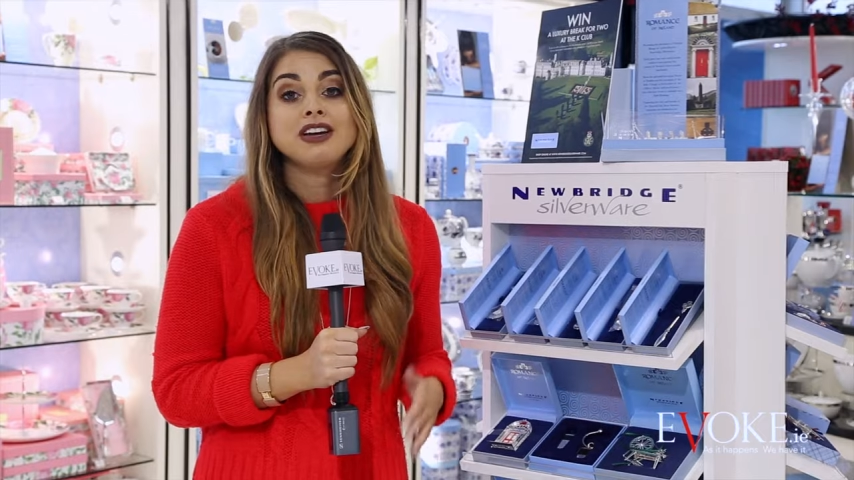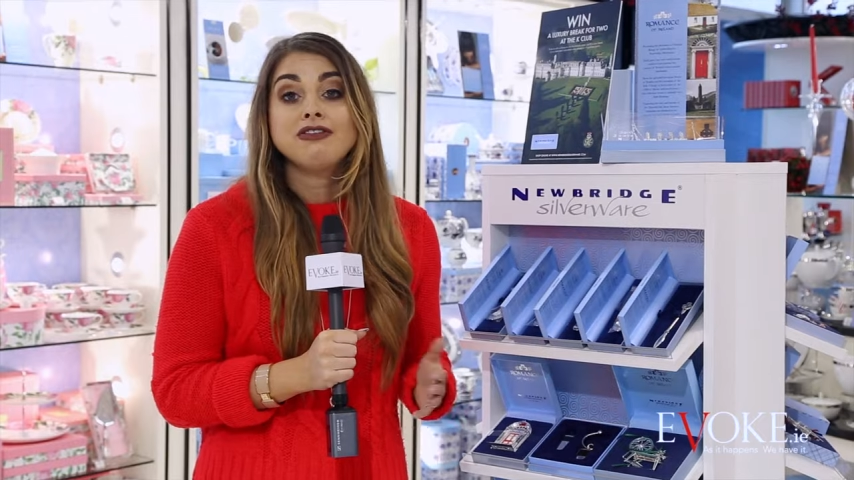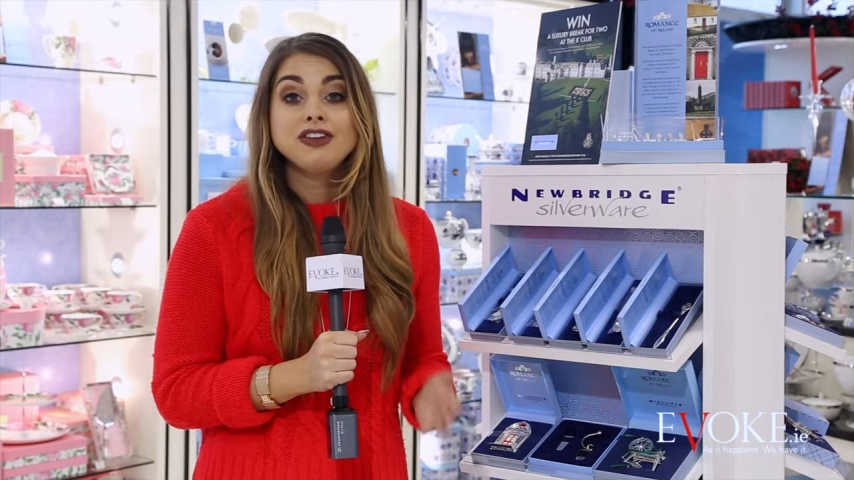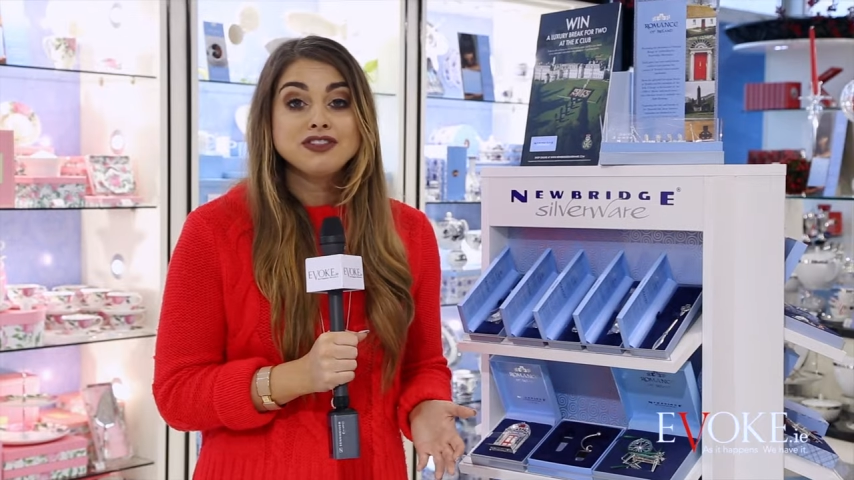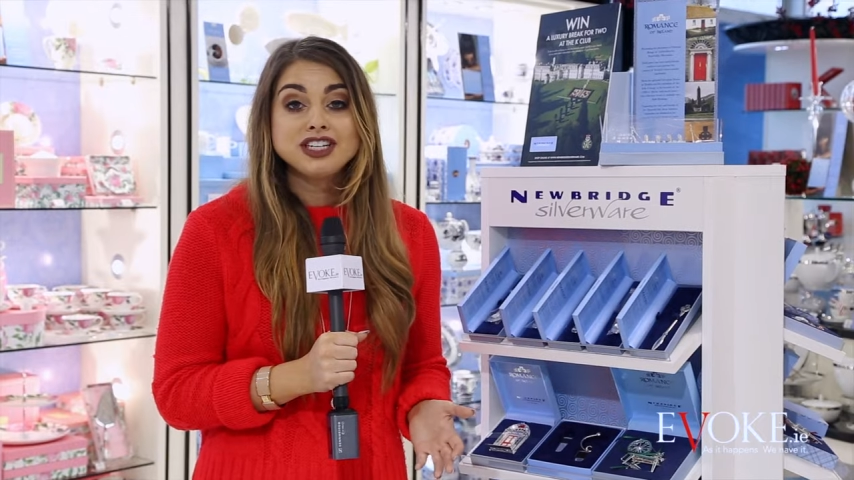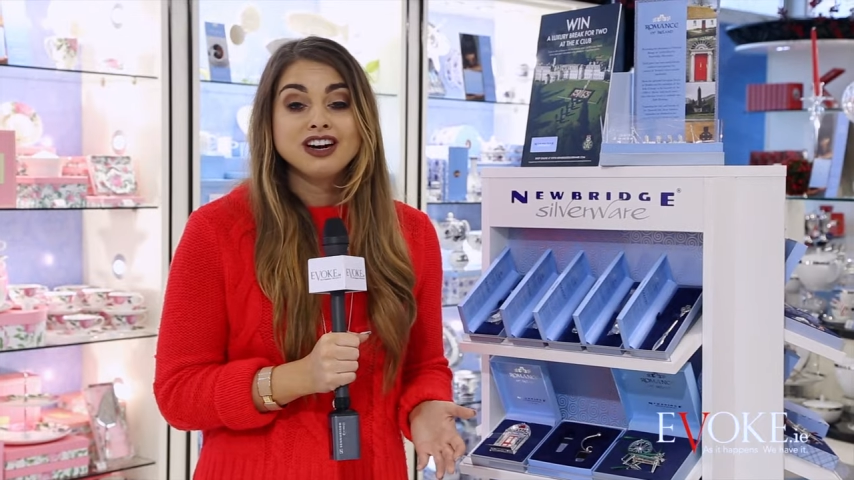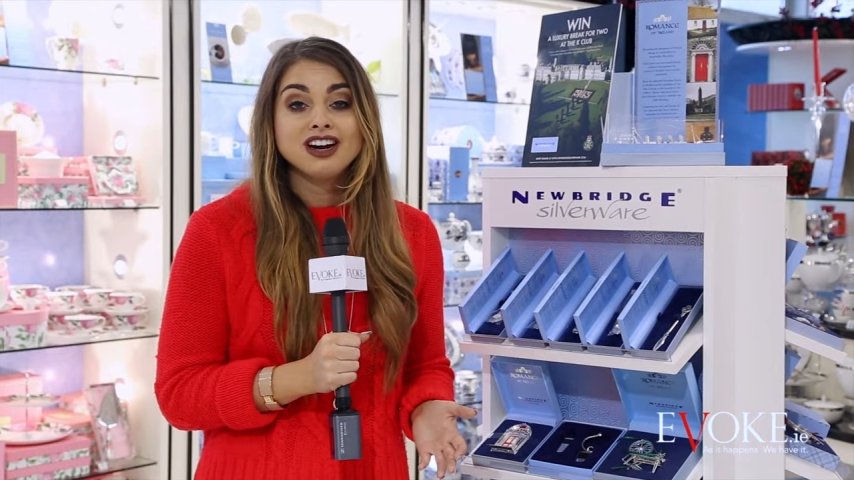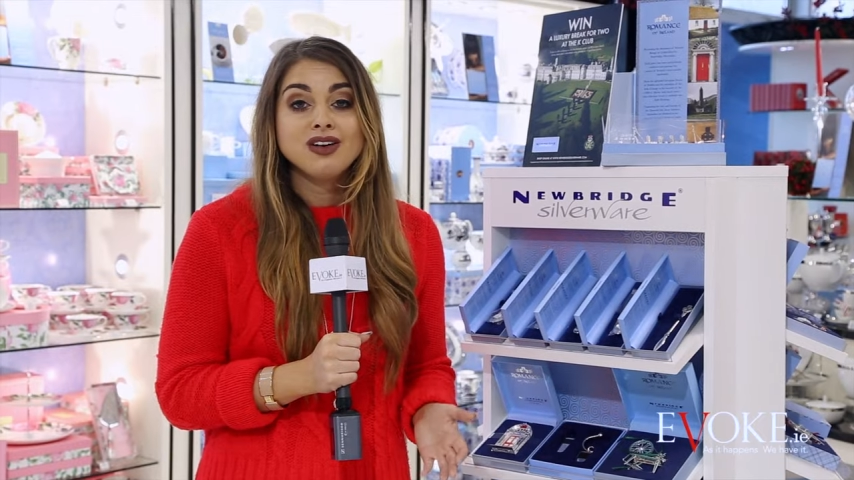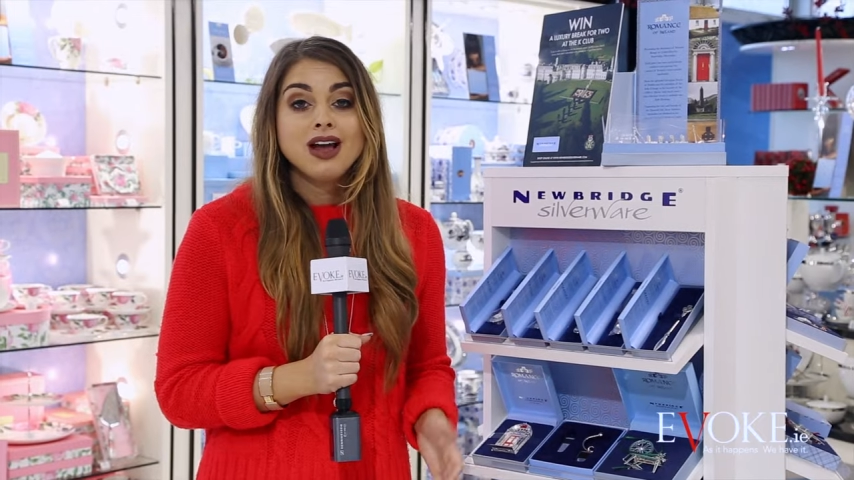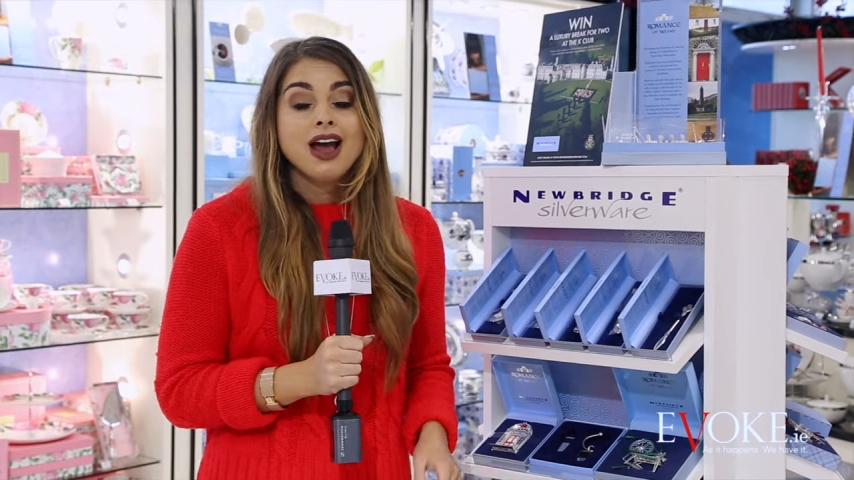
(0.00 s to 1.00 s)
in at 50
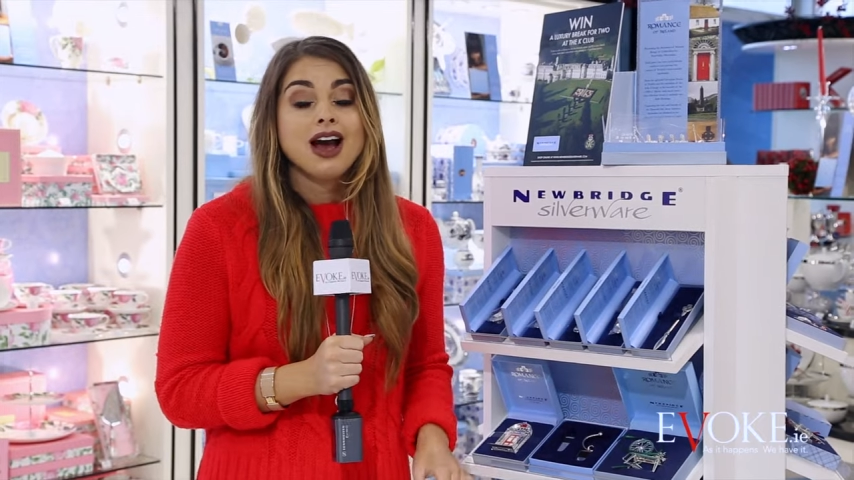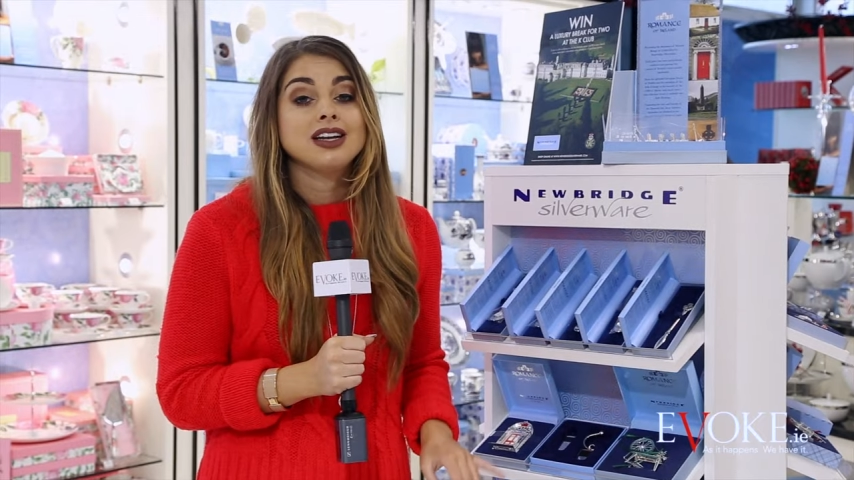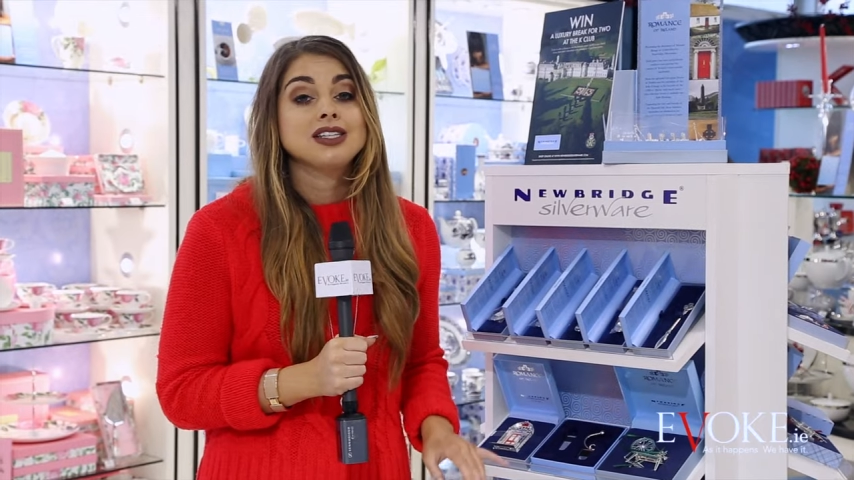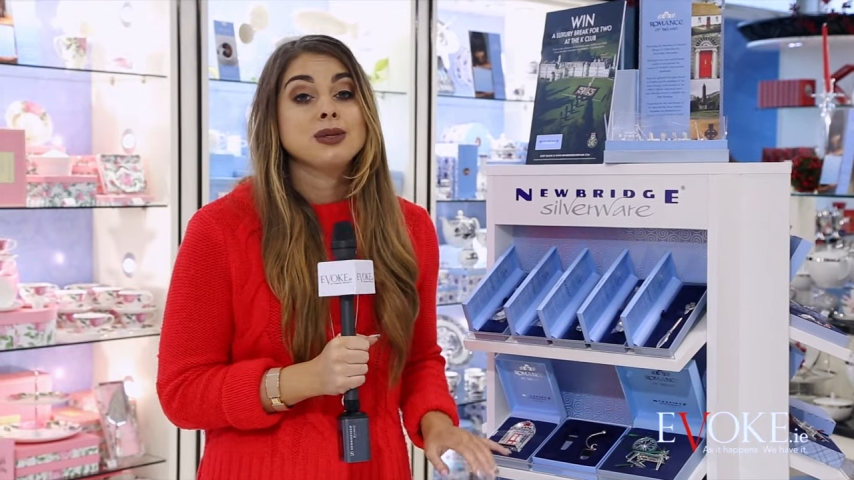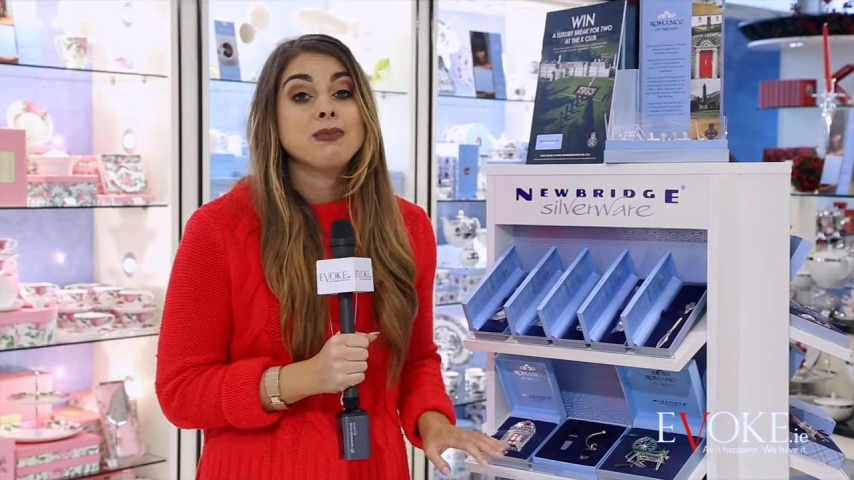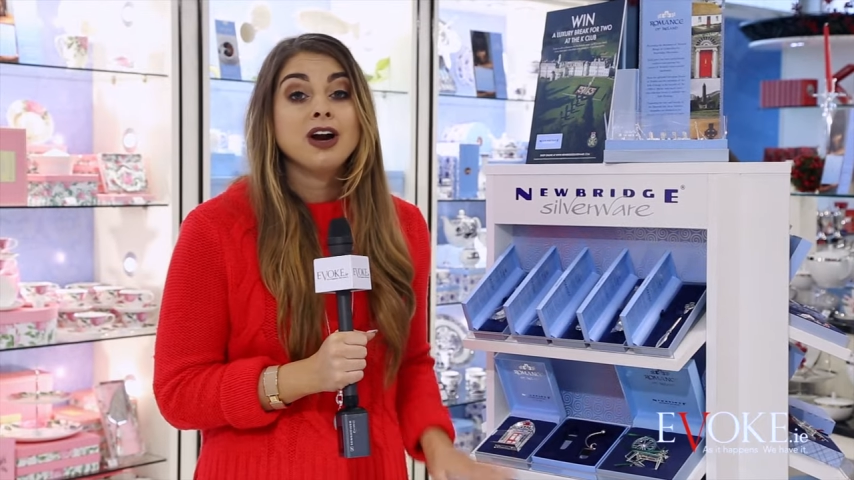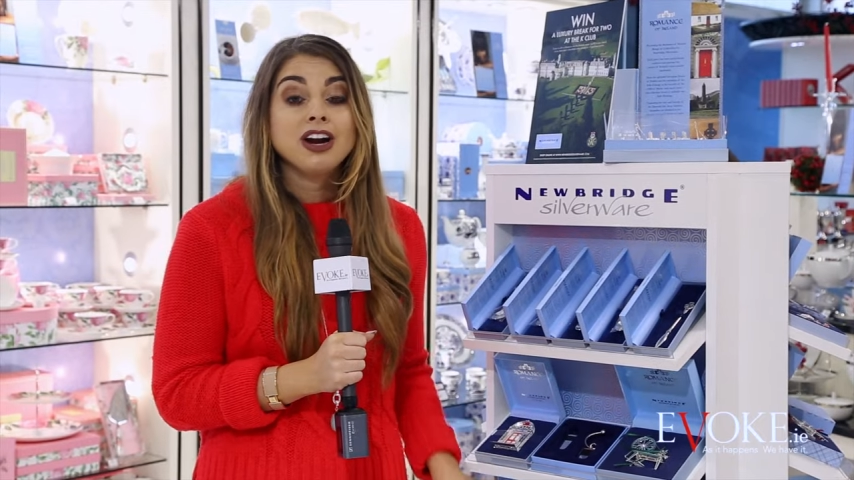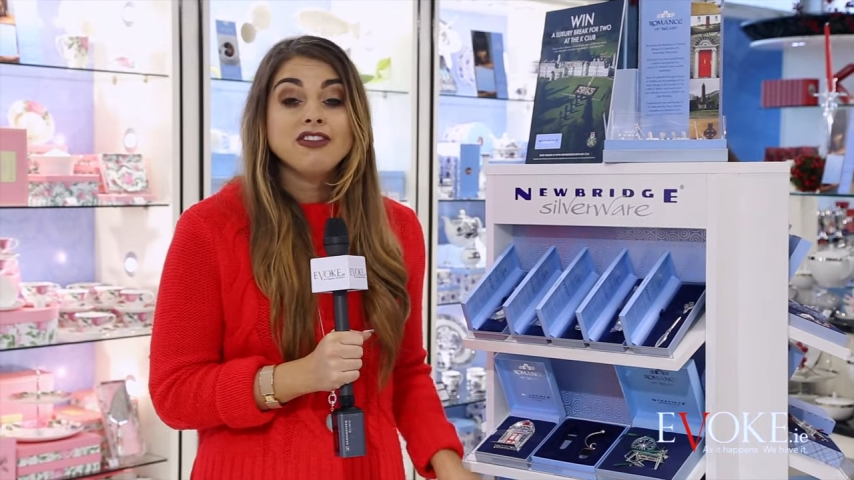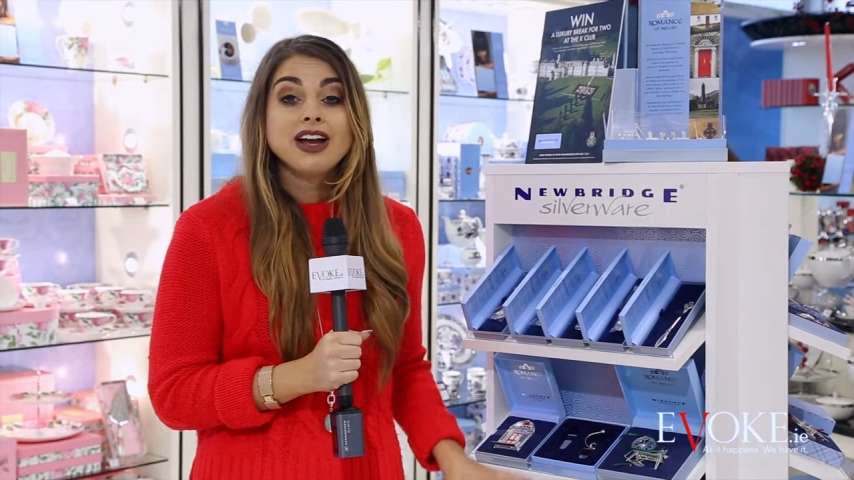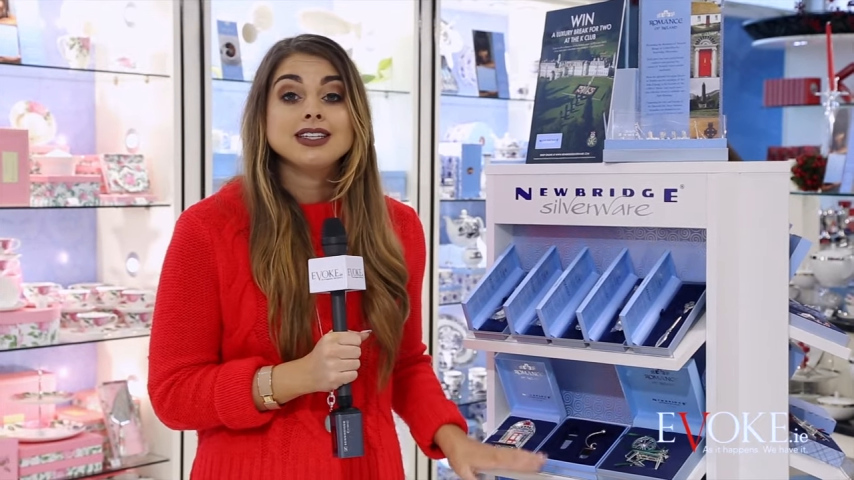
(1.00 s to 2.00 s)
euro and it's the
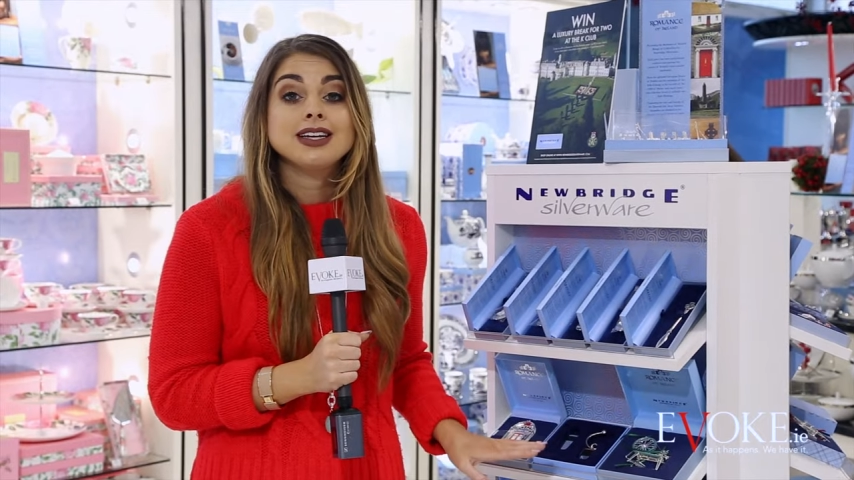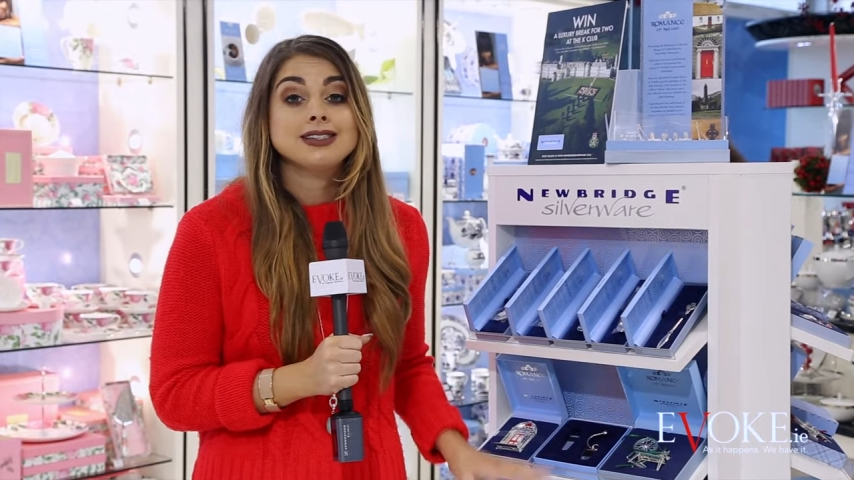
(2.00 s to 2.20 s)
perfect